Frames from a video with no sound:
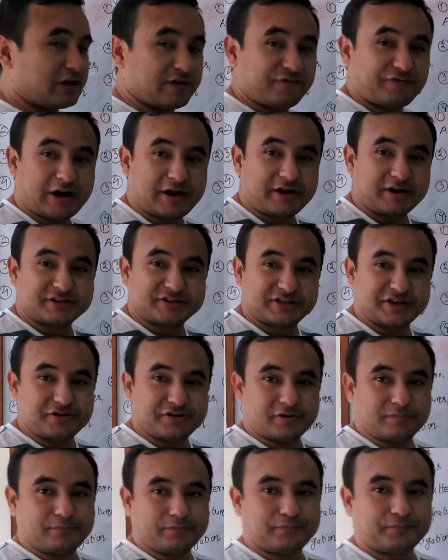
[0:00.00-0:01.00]
nephritic
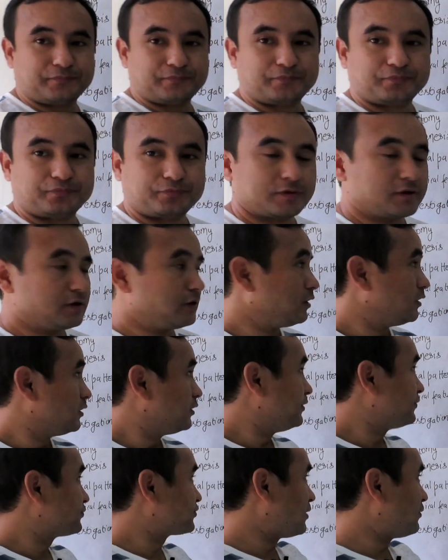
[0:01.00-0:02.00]
syndrome.
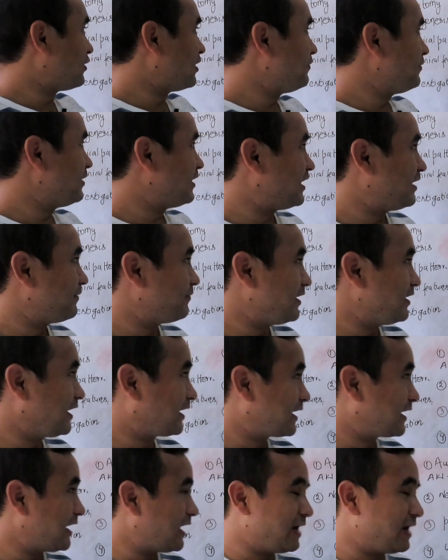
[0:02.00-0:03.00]
If someone may have
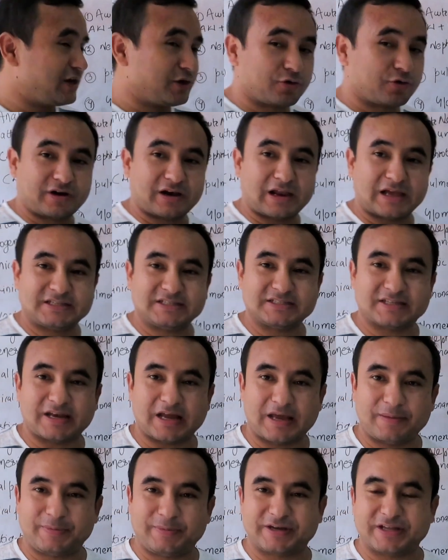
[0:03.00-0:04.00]
AKI, urine analysis
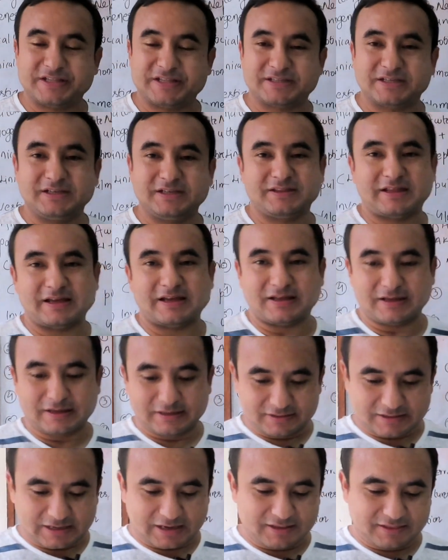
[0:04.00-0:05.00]
and hypertension,
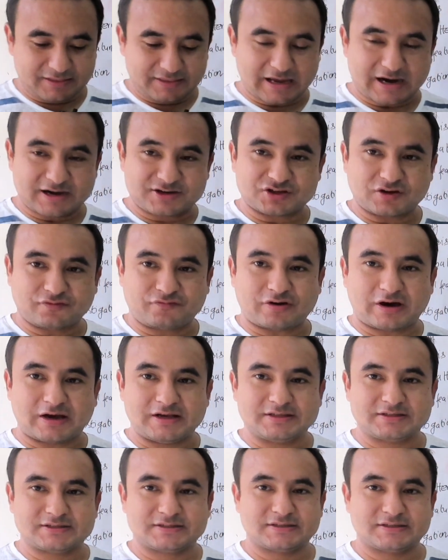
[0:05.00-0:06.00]
then that
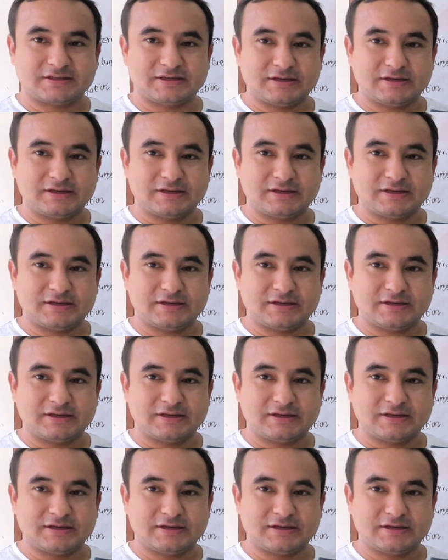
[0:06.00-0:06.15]
suffices